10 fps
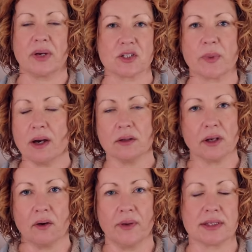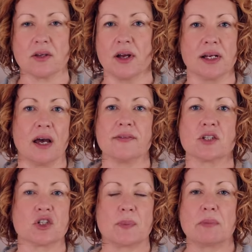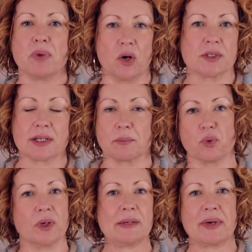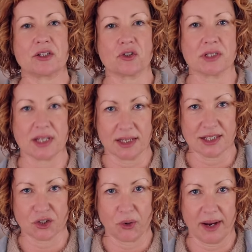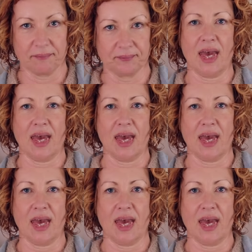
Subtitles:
Because we all know it's not enough to just be posting pretty pictures to Instagram